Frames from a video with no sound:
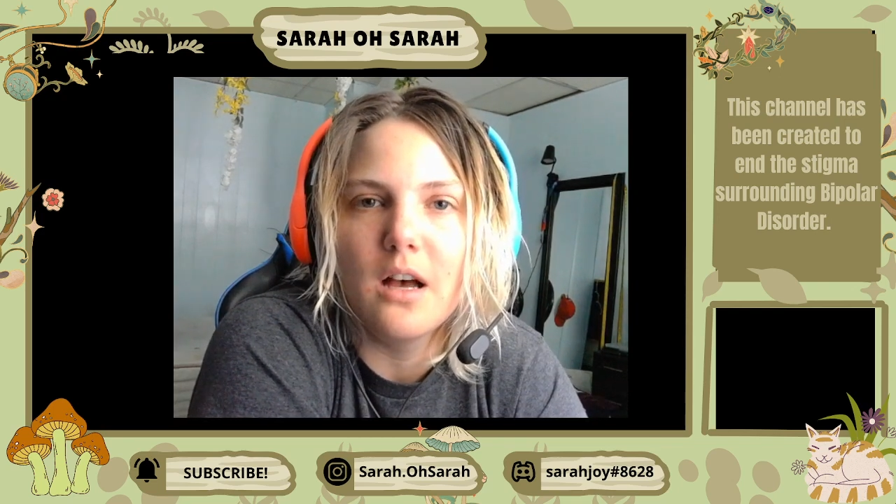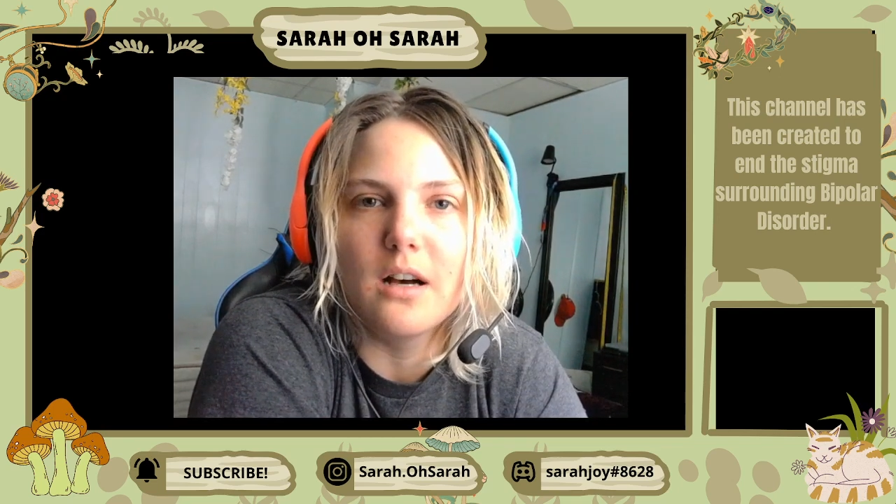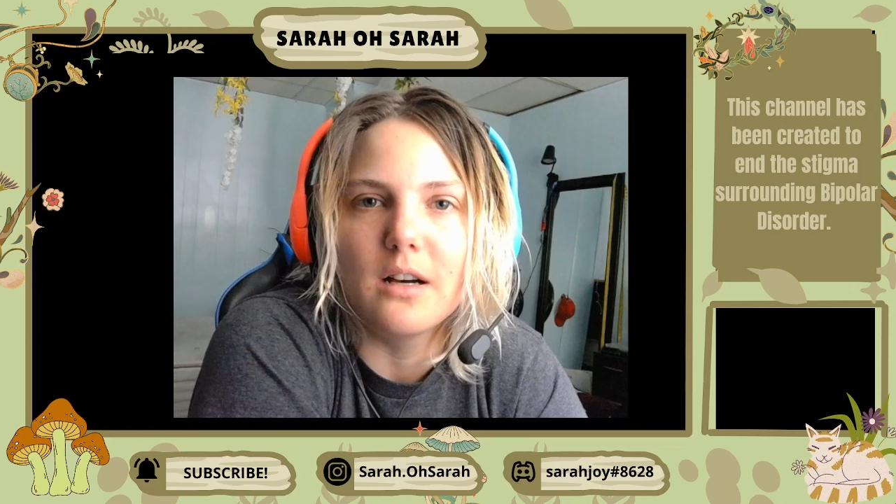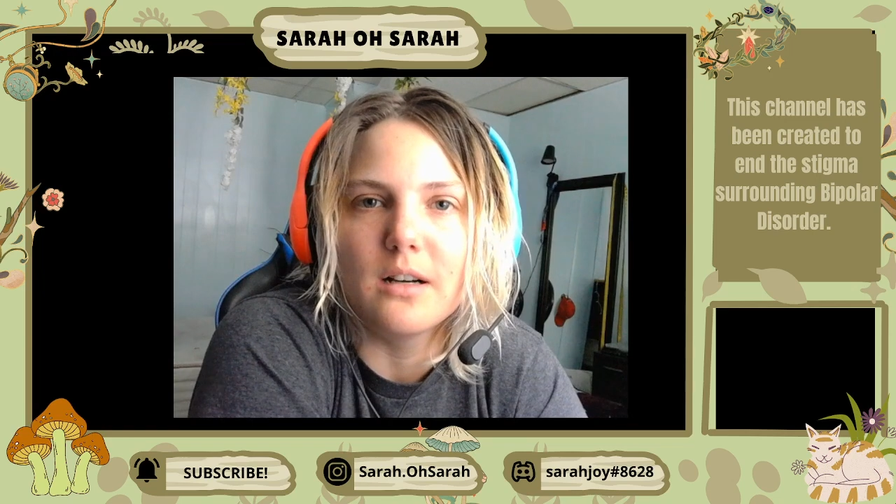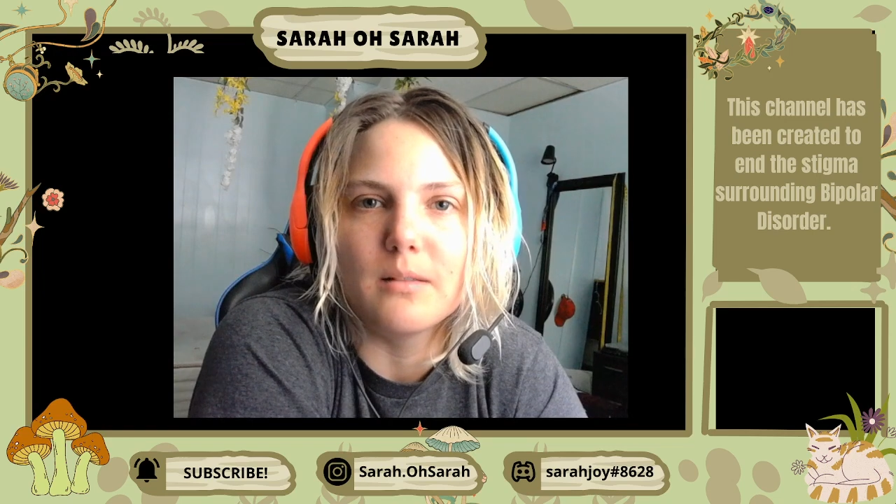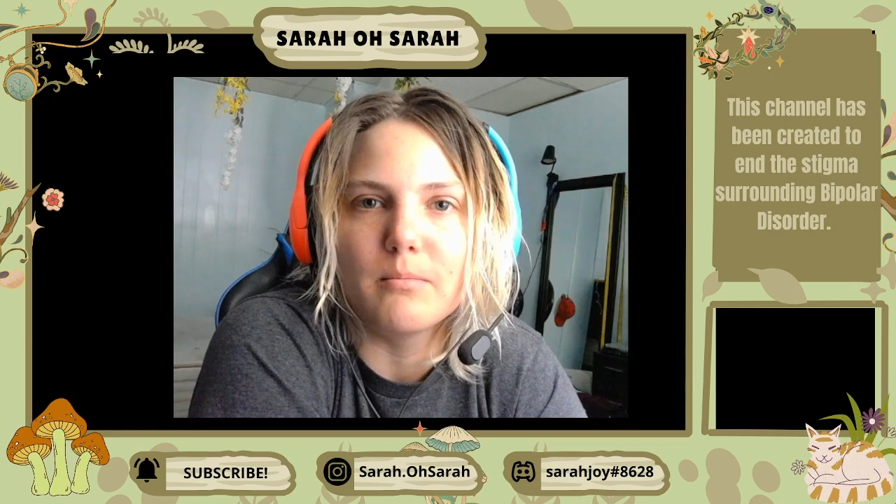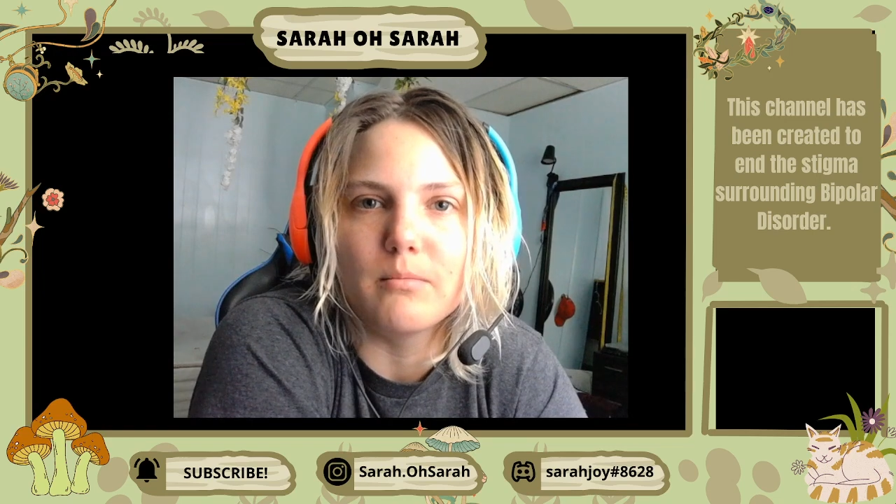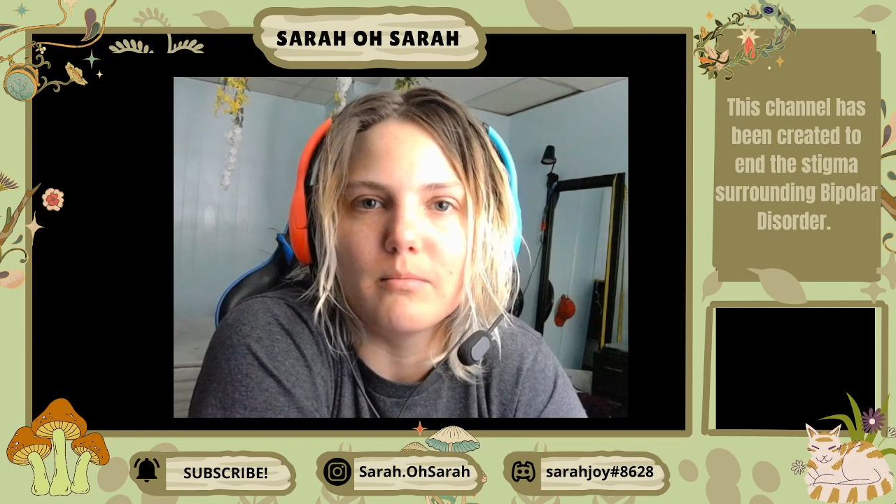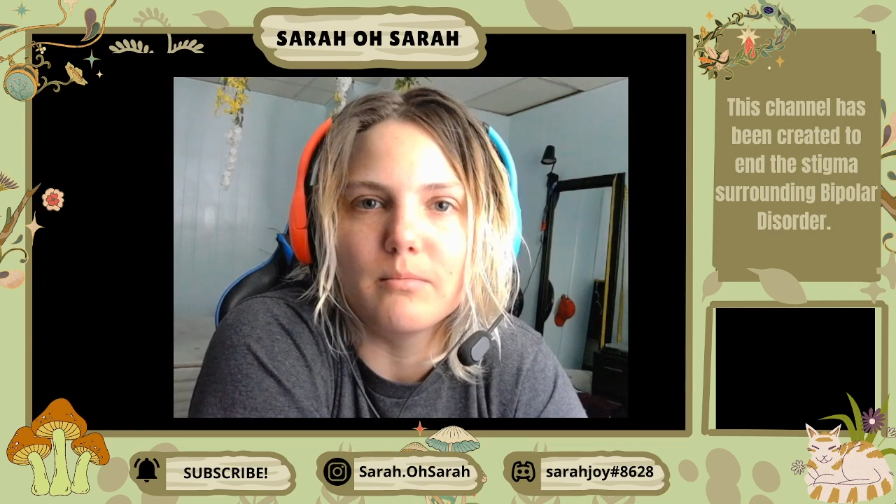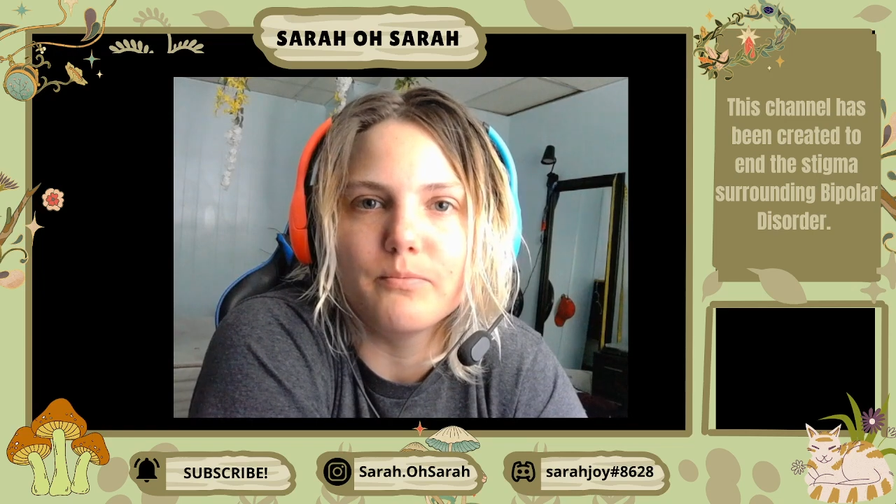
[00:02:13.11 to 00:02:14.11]

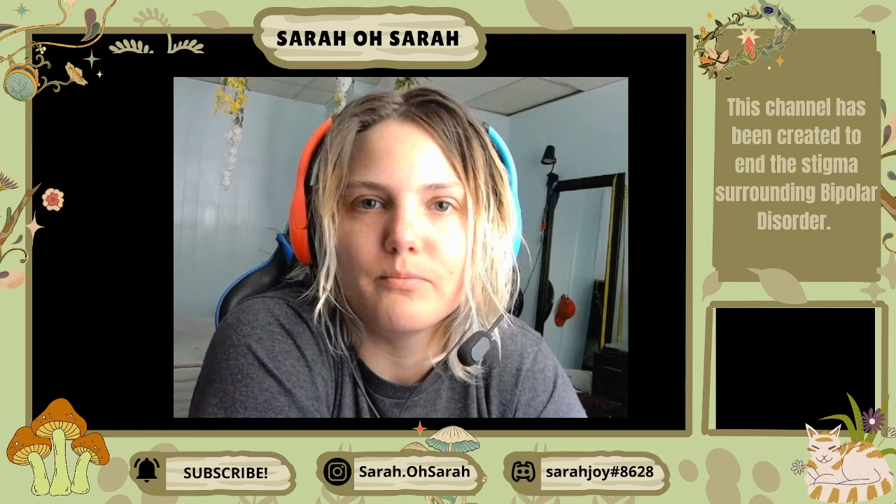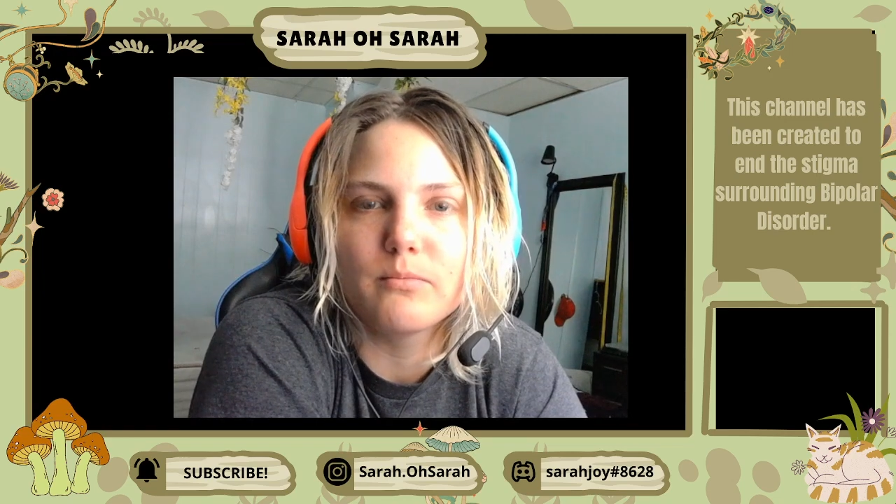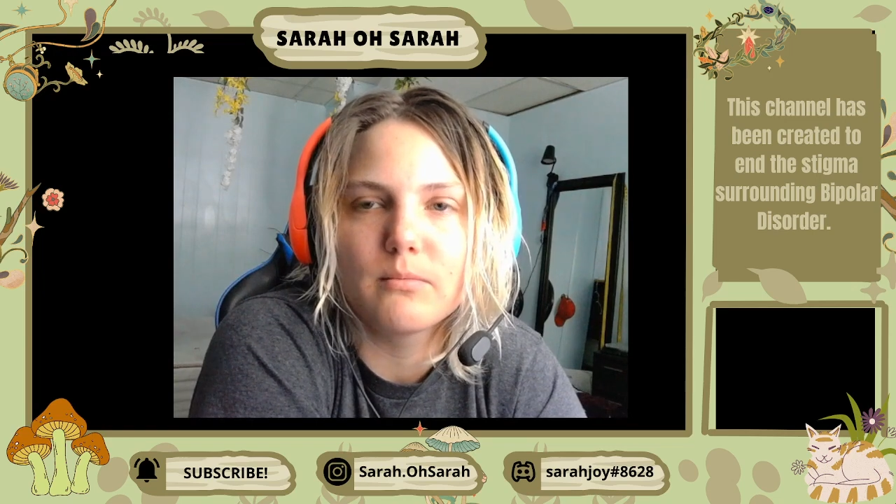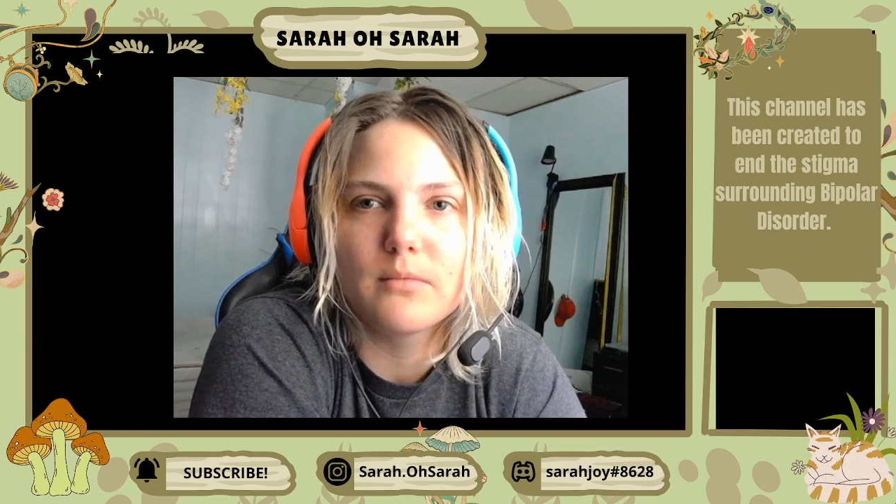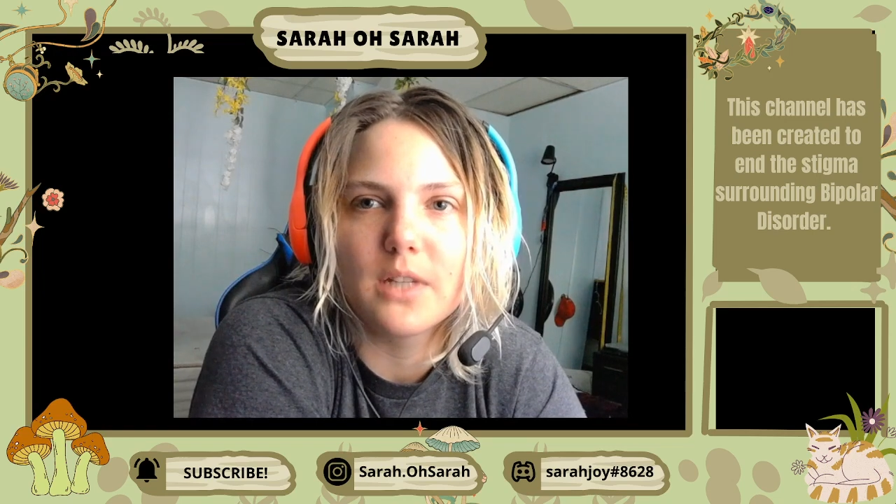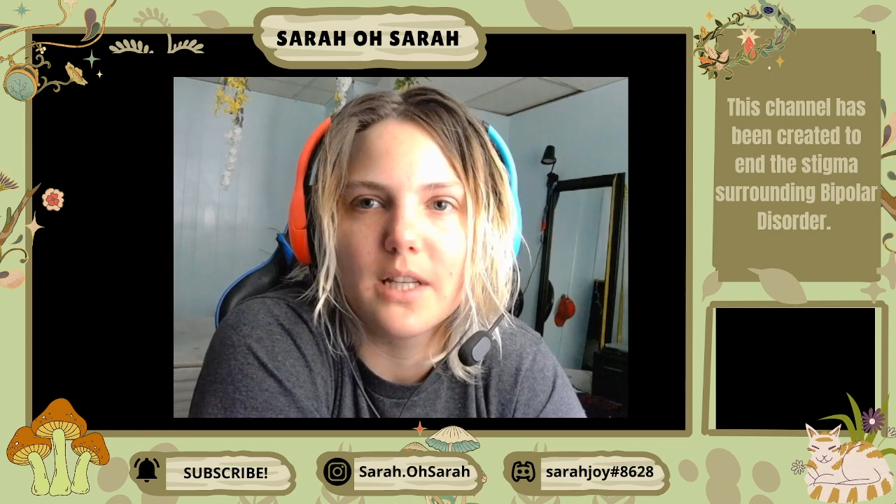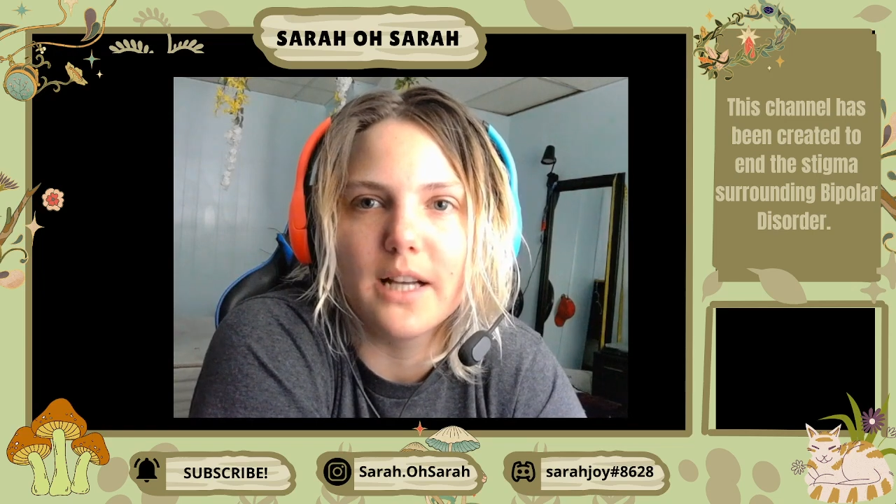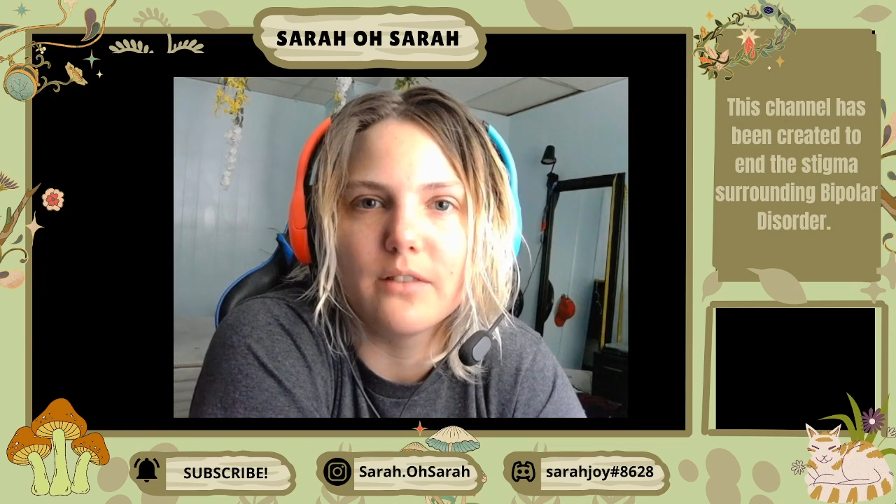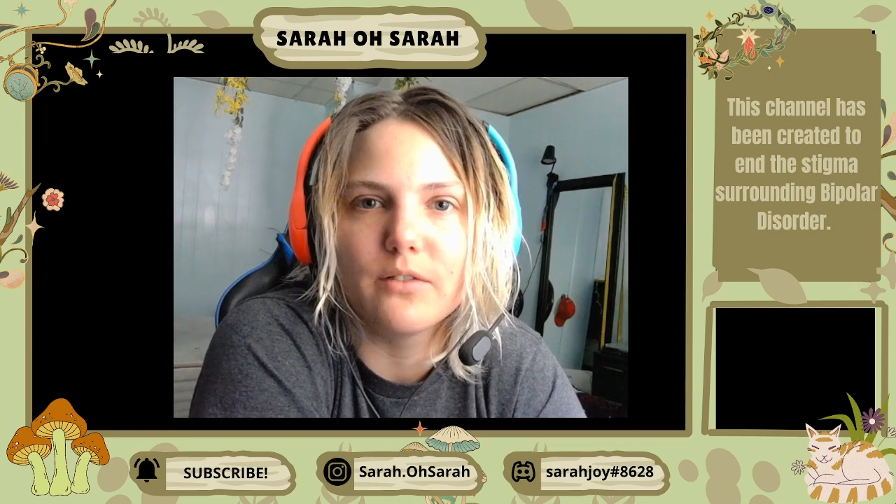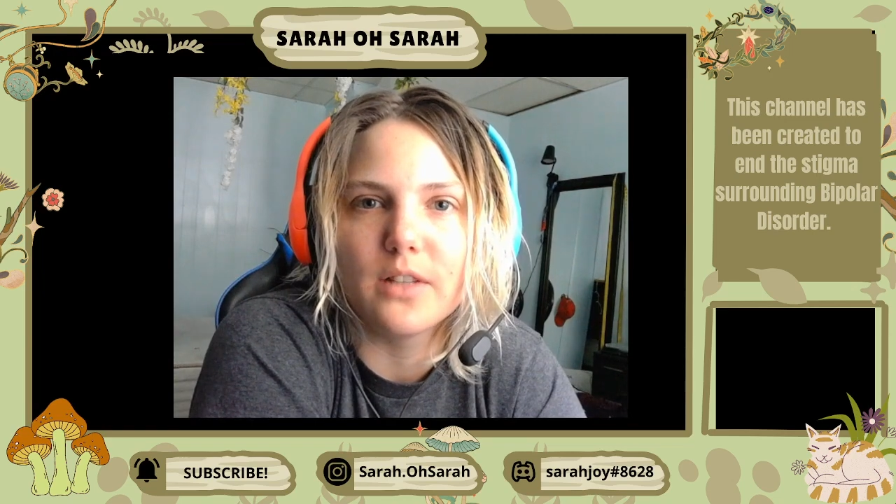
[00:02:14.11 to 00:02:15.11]

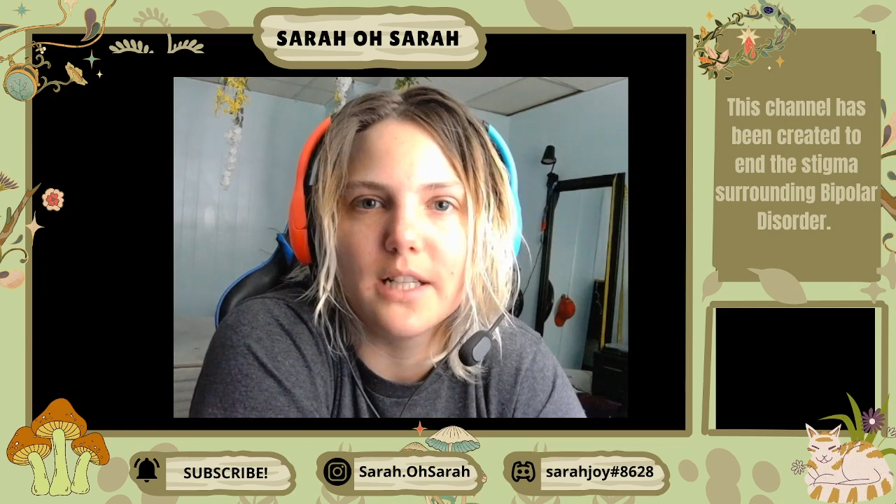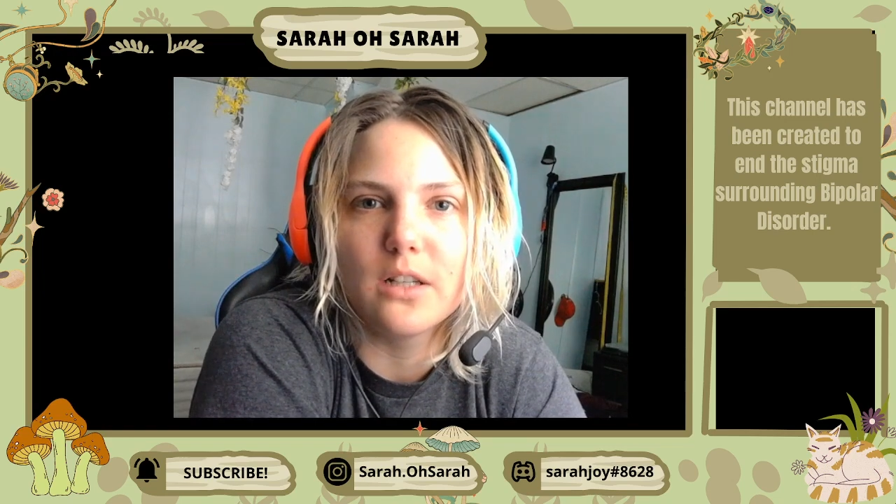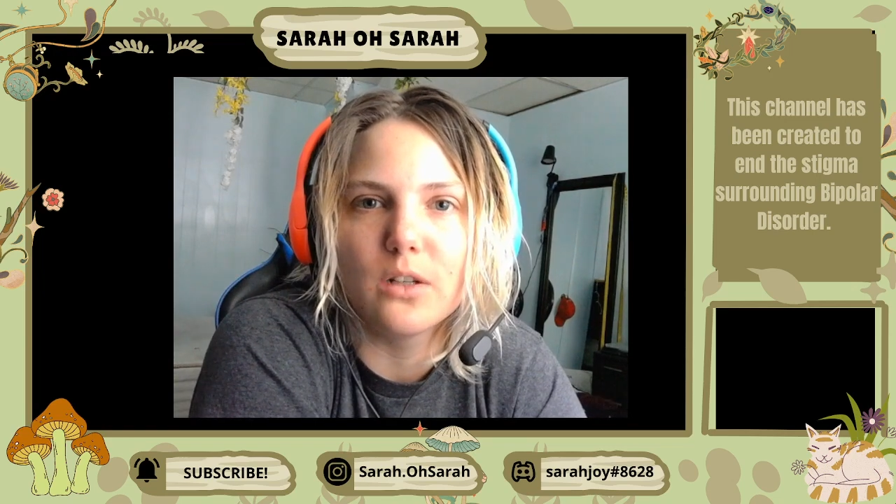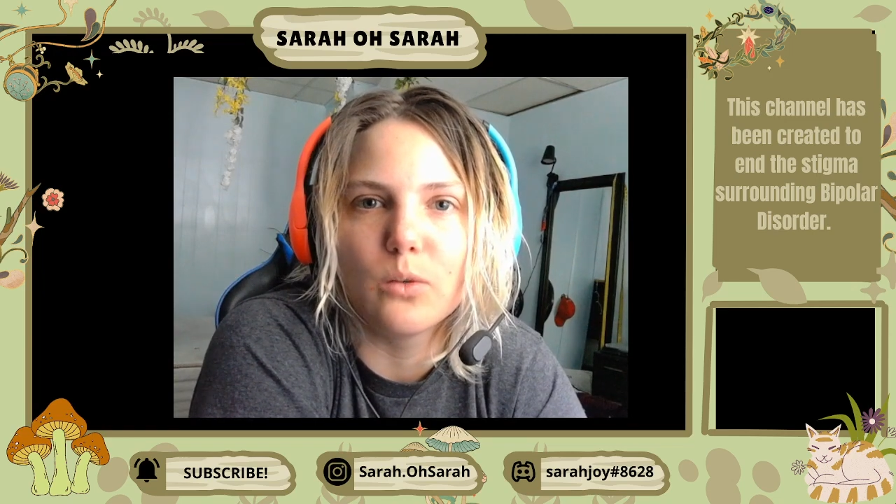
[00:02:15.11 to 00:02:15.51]
kind of like